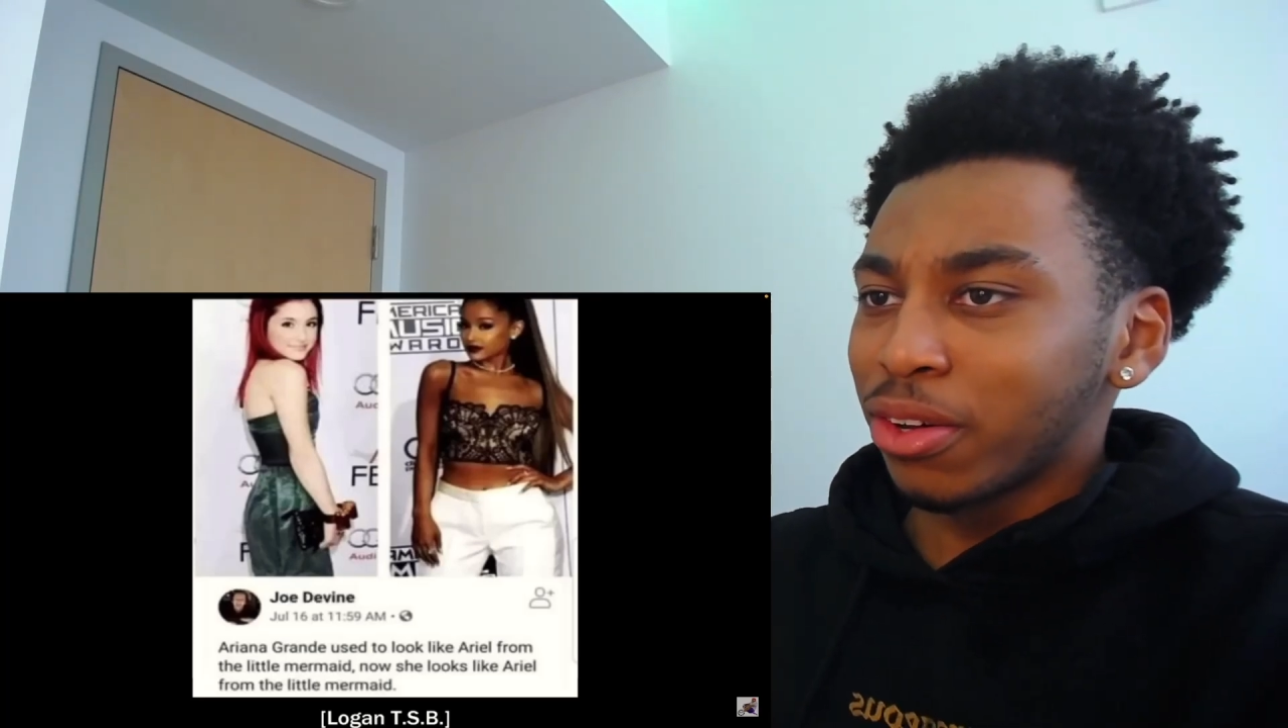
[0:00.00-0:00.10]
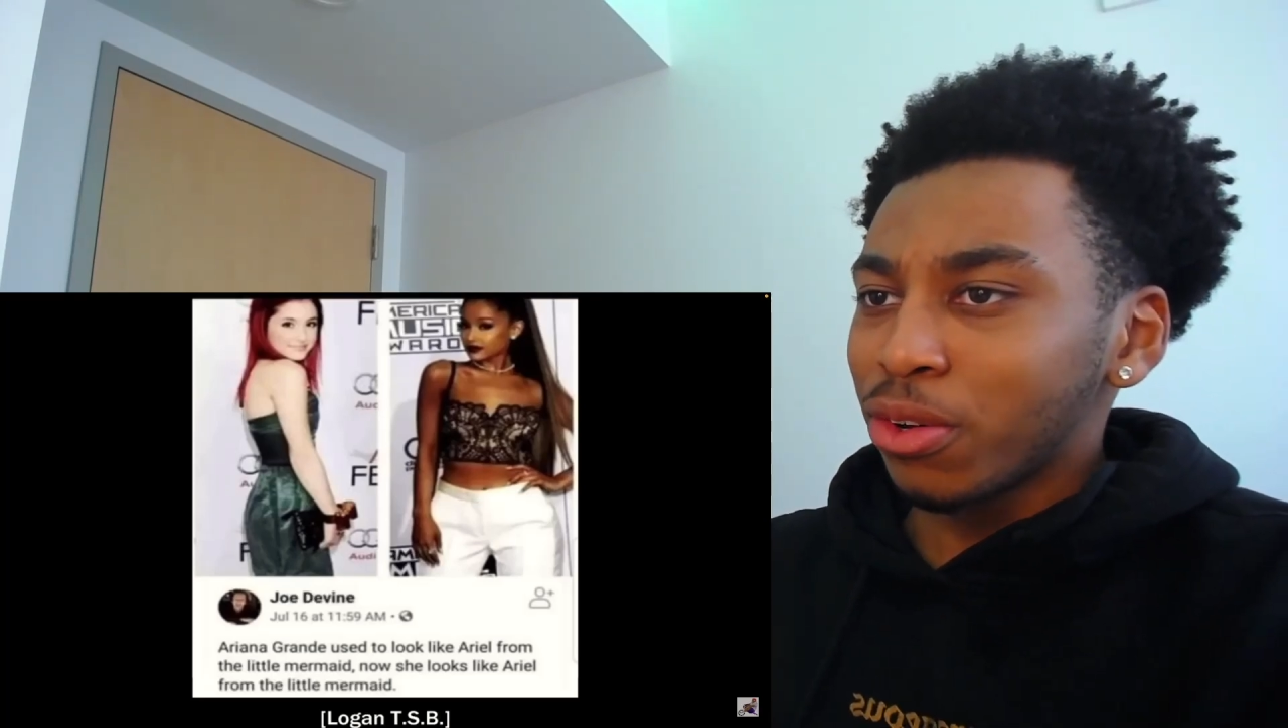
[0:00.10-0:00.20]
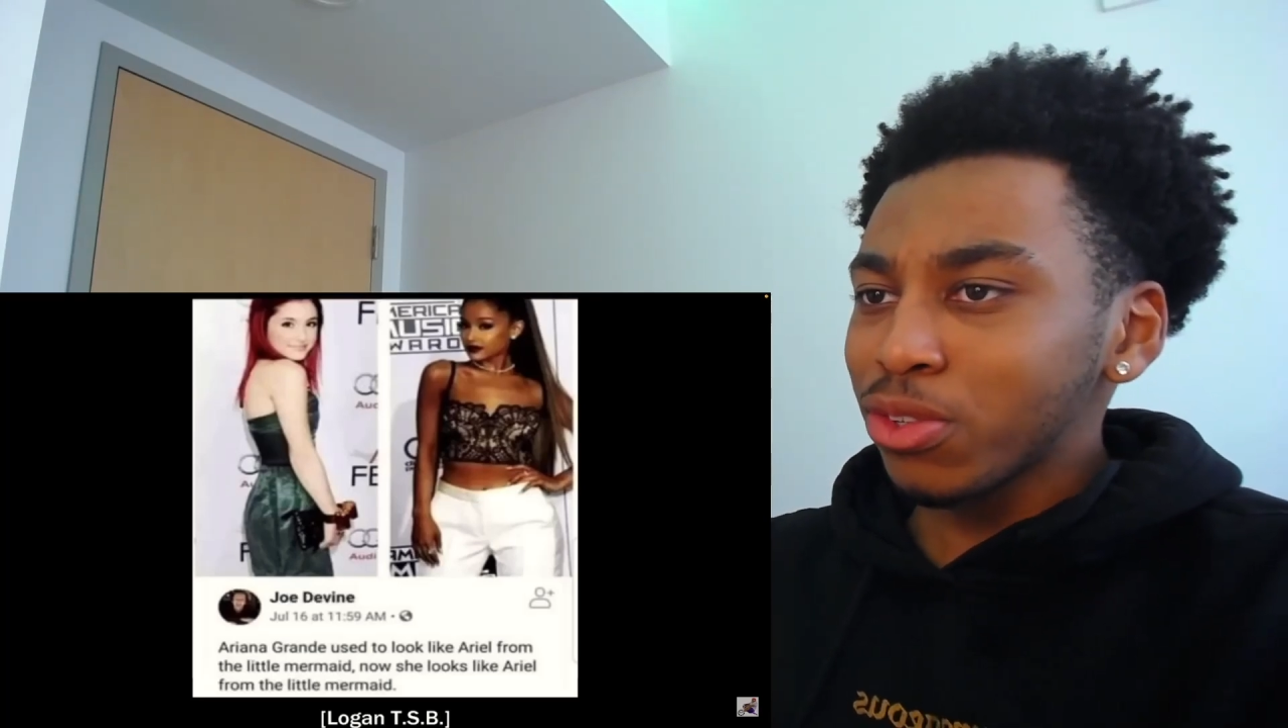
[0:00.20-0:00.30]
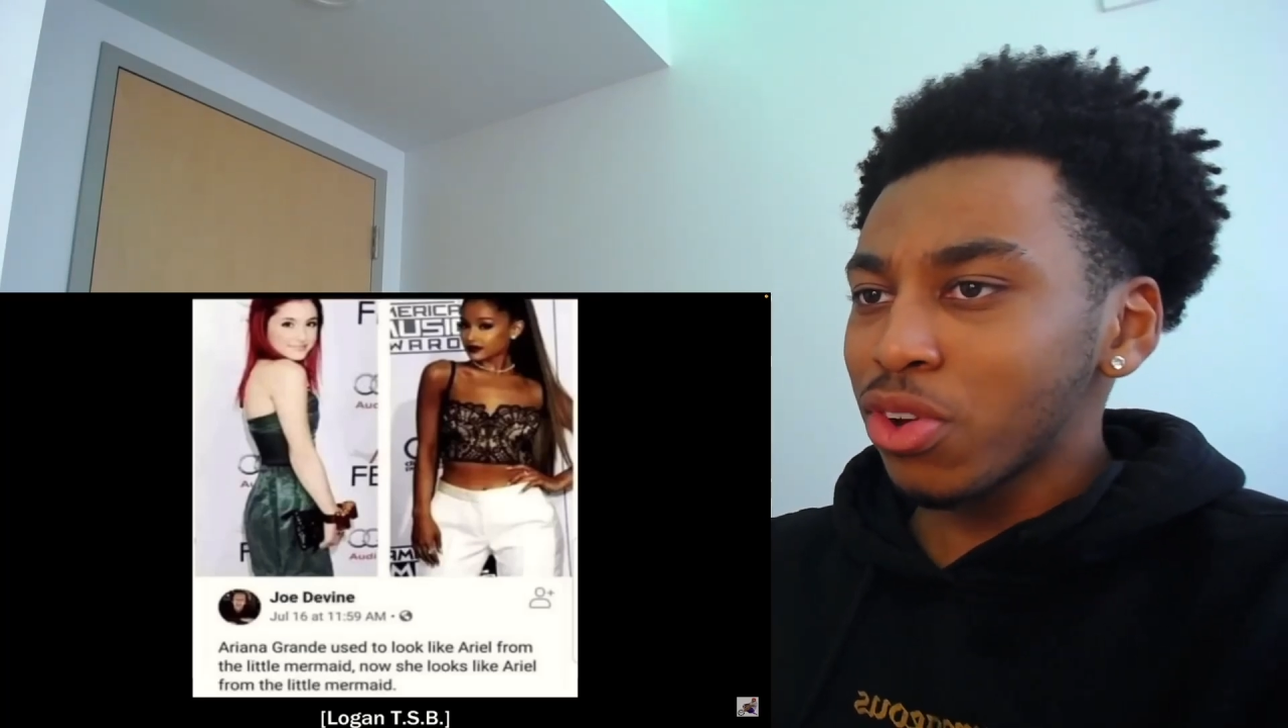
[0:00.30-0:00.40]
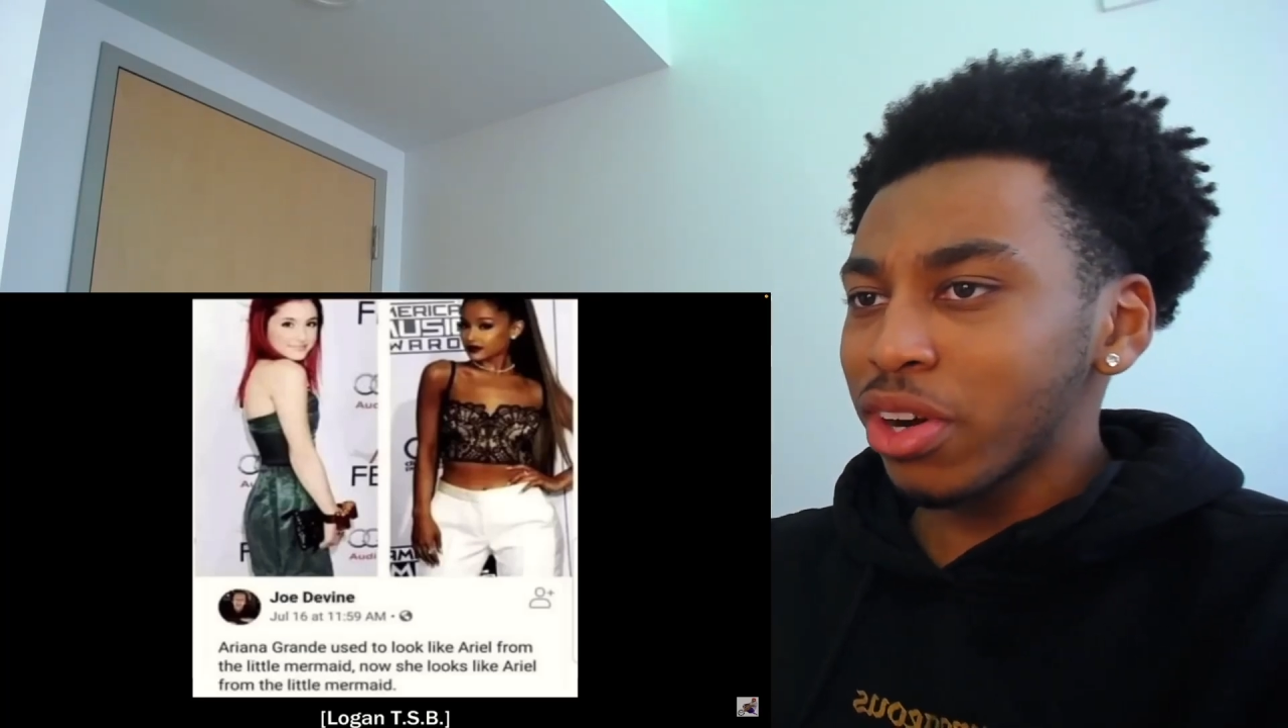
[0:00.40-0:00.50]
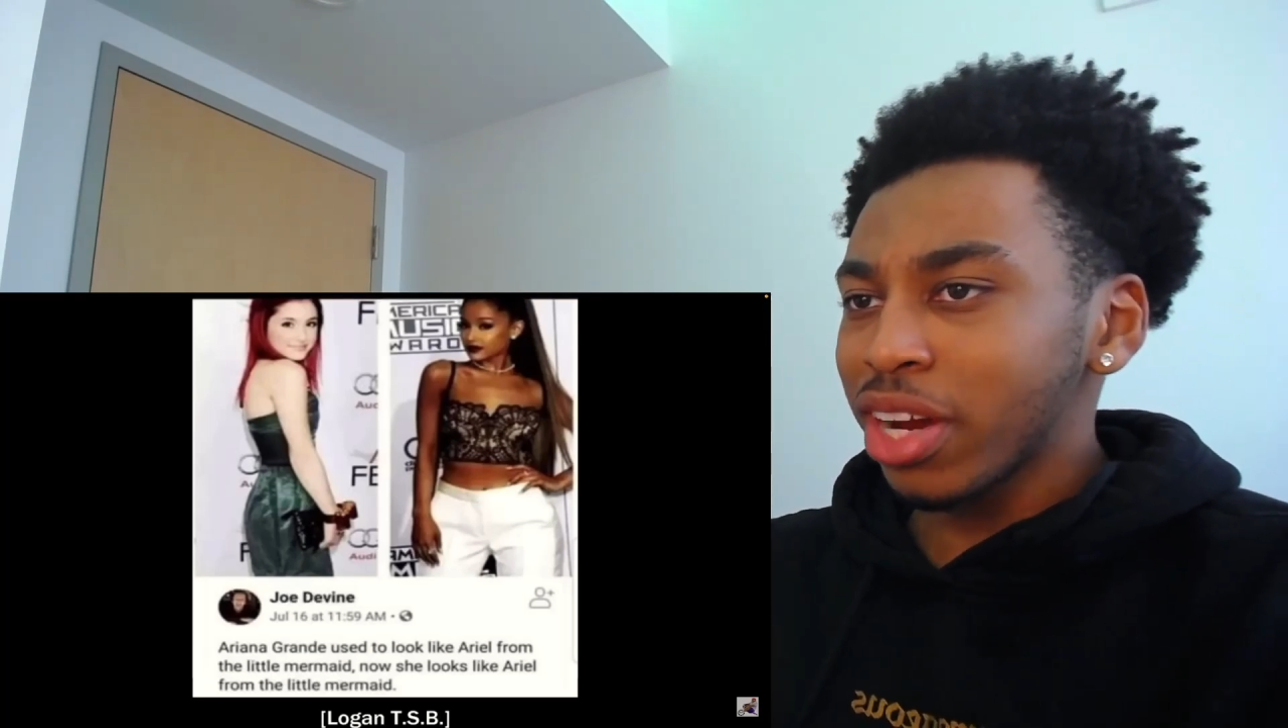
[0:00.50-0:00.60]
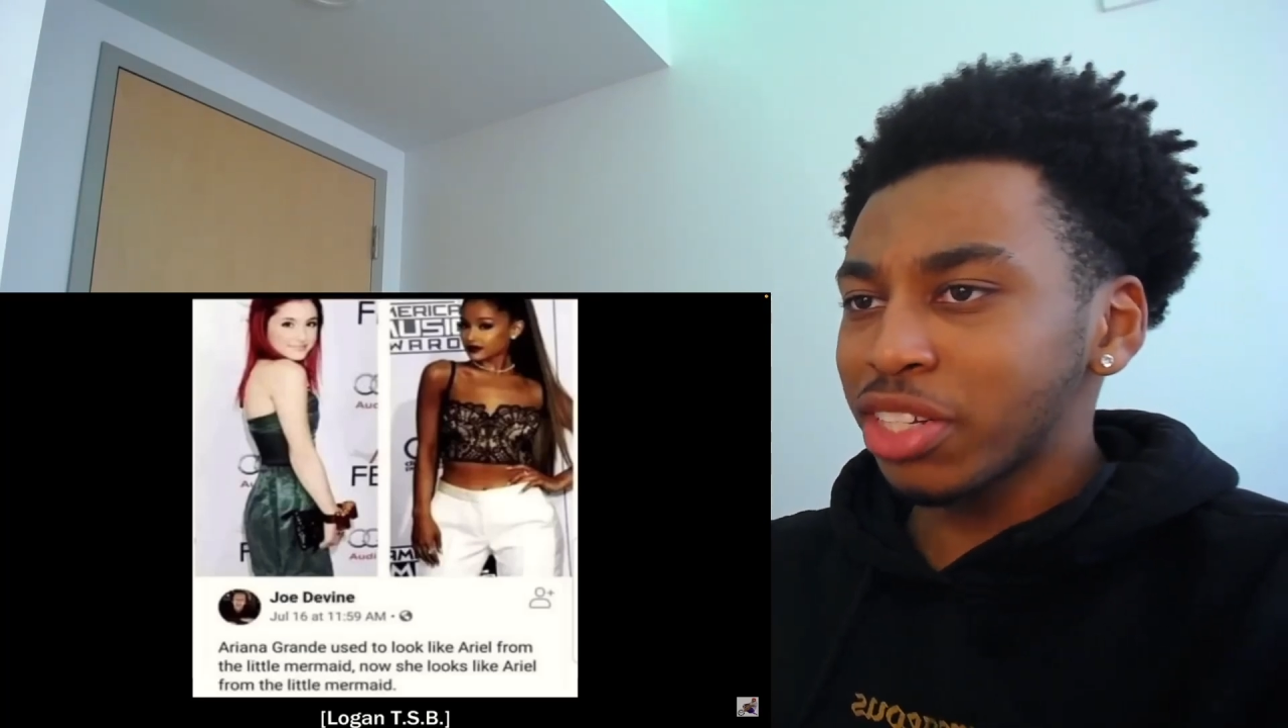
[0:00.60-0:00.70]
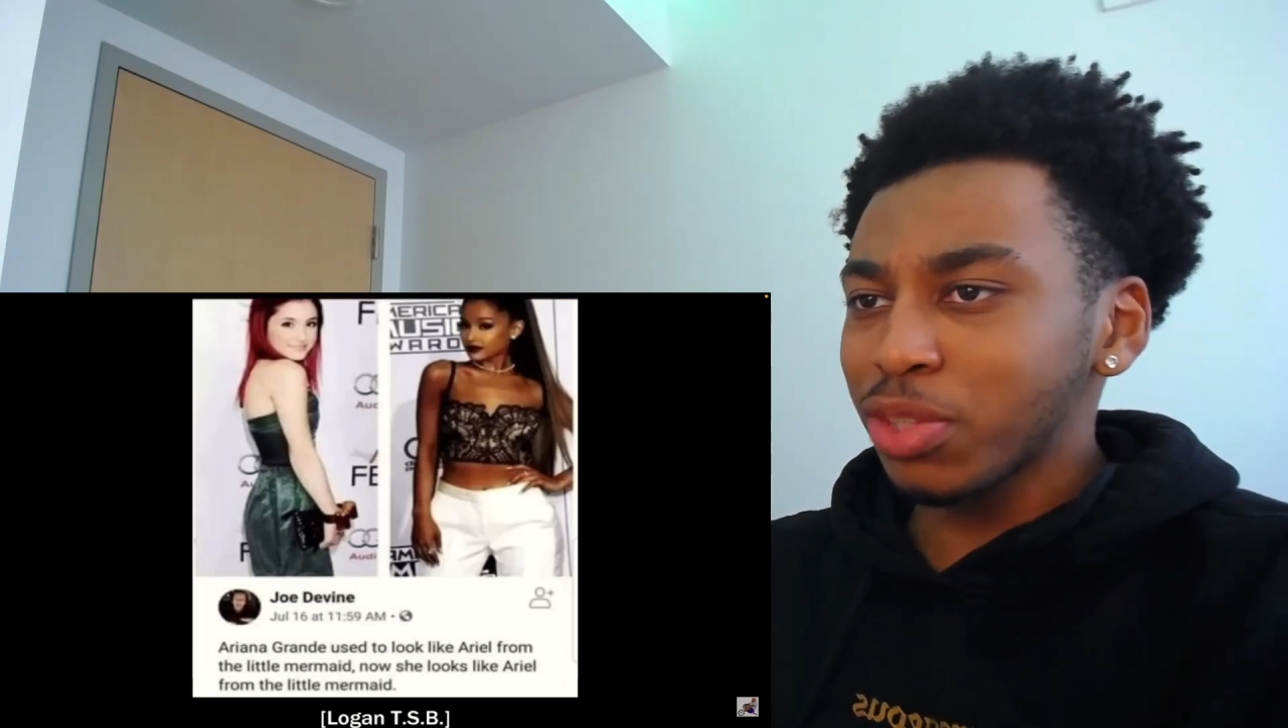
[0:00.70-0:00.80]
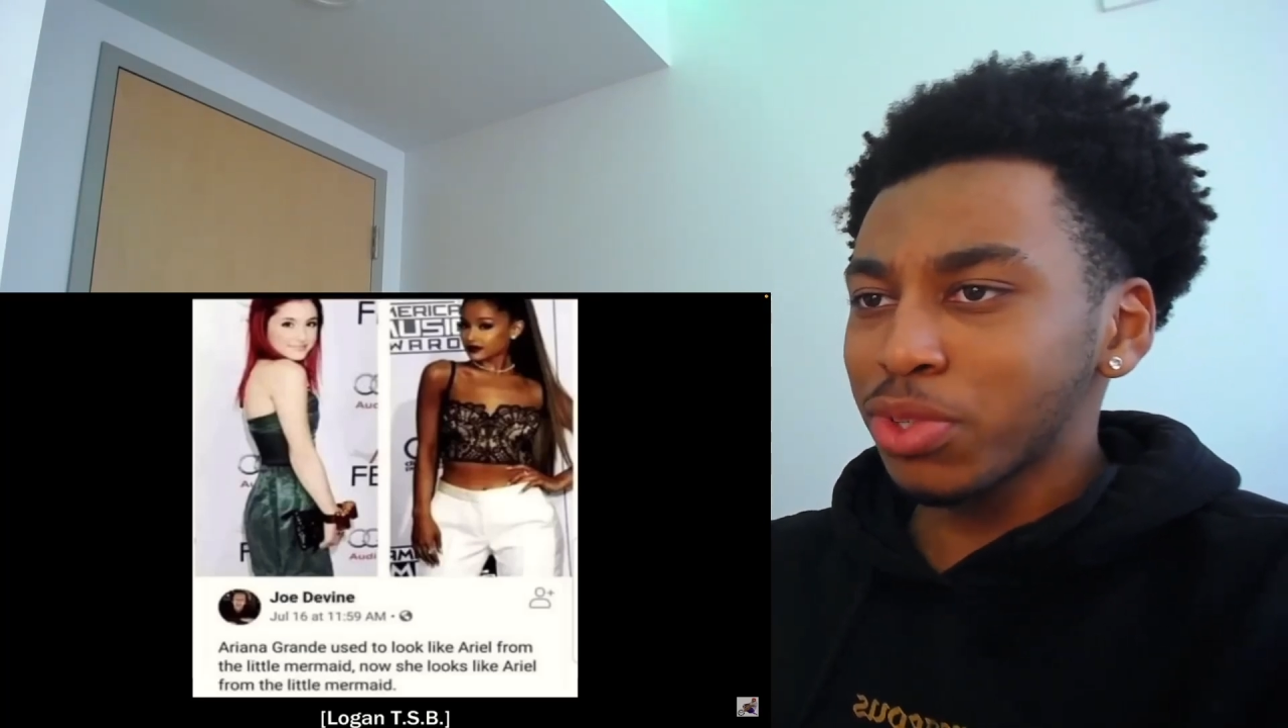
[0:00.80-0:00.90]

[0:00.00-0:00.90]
Who told her that shit